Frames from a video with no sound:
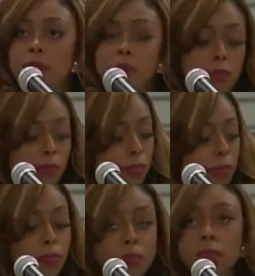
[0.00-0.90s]
few
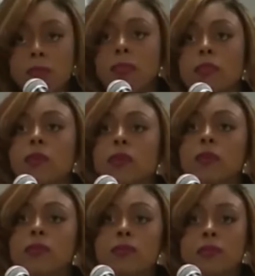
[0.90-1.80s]
folks are clinging to the
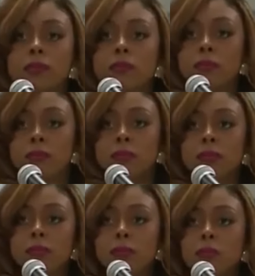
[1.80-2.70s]
delusion that Henyard
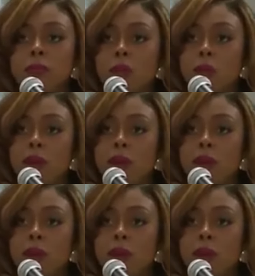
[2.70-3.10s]
was some kind of